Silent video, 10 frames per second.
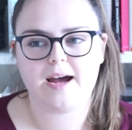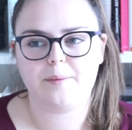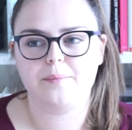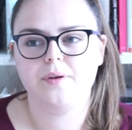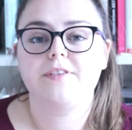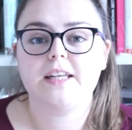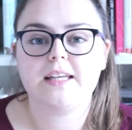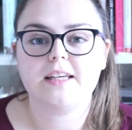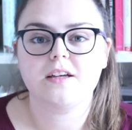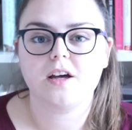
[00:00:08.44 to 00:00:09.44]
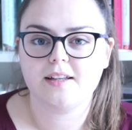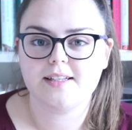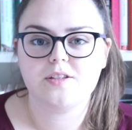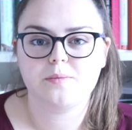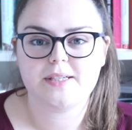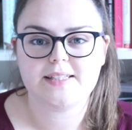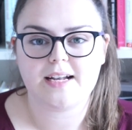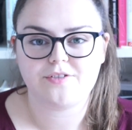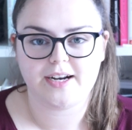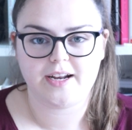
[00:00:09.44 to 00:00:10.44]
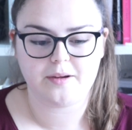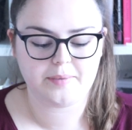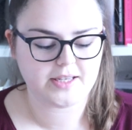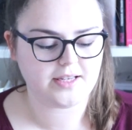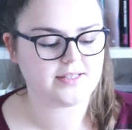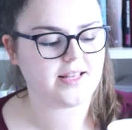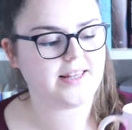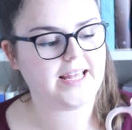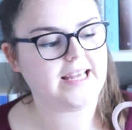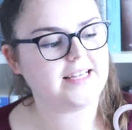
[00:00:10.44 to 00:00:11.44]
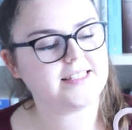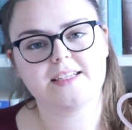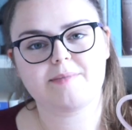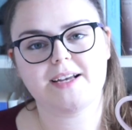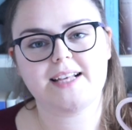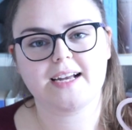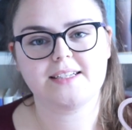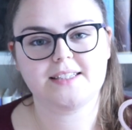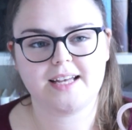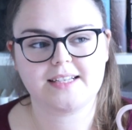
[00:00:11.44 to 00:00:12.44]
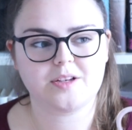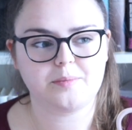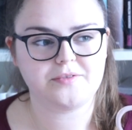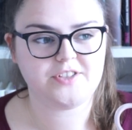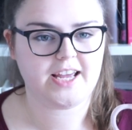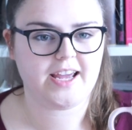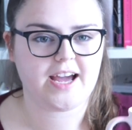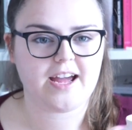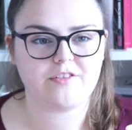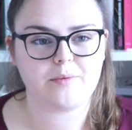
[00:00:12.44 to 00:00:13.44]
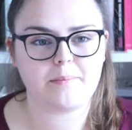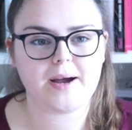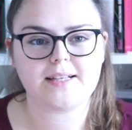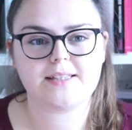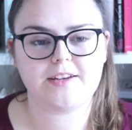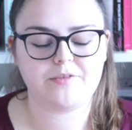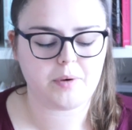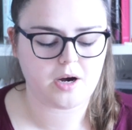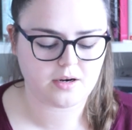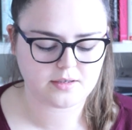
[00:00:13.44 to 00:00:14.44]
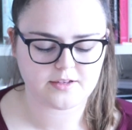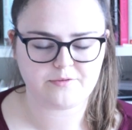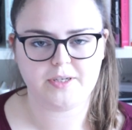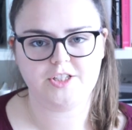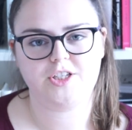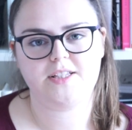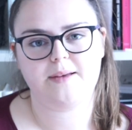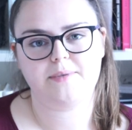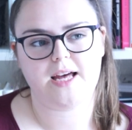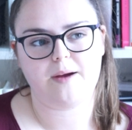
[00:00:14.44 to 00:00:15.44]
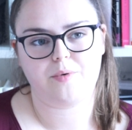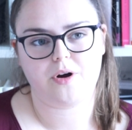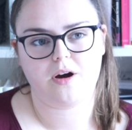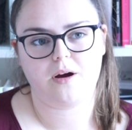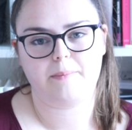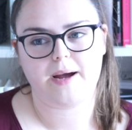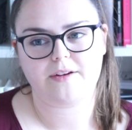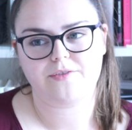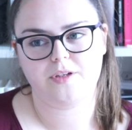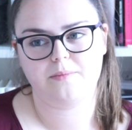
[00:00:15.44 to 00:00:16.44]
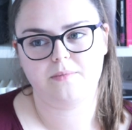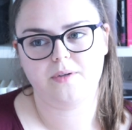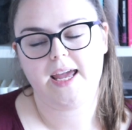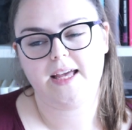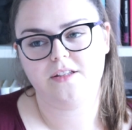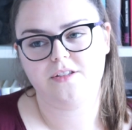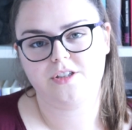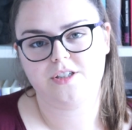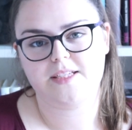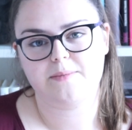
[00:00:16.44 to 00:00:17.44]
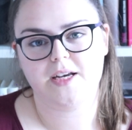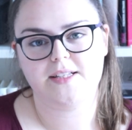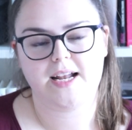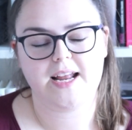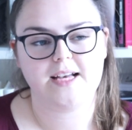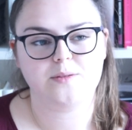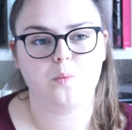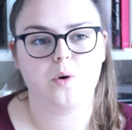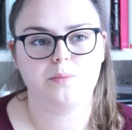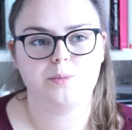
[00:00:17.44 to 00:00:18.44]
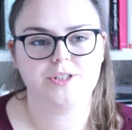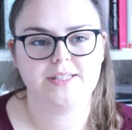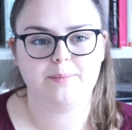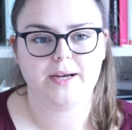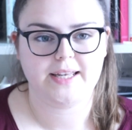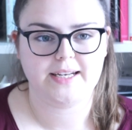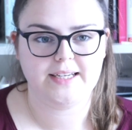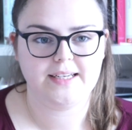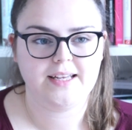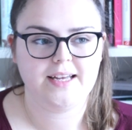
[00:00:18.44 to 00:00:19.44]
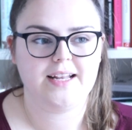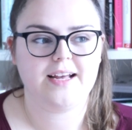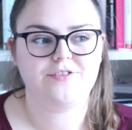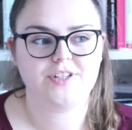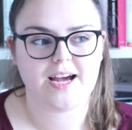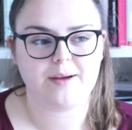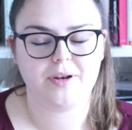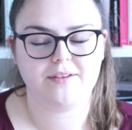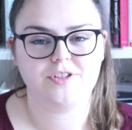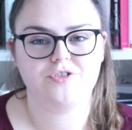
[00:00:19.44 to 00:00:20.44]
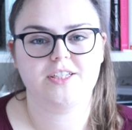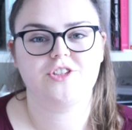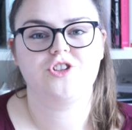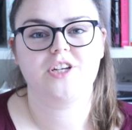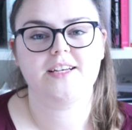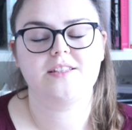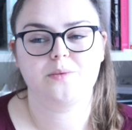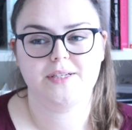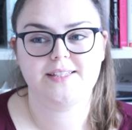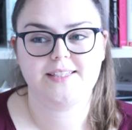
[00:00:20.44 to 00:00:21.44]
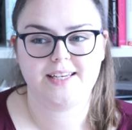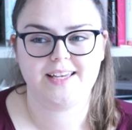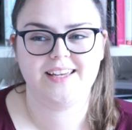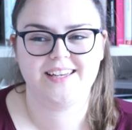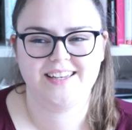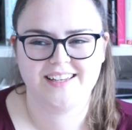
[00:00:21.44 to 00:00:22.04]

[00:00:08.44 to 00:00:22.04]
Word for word: am feeling a little bit sad right now because this is my second to last cup of tea. I have a massive box of PG tips that I brought back from England at Christmas and it has one more tea bag in it and after that I'm gonna have to drink shit Swiss tea.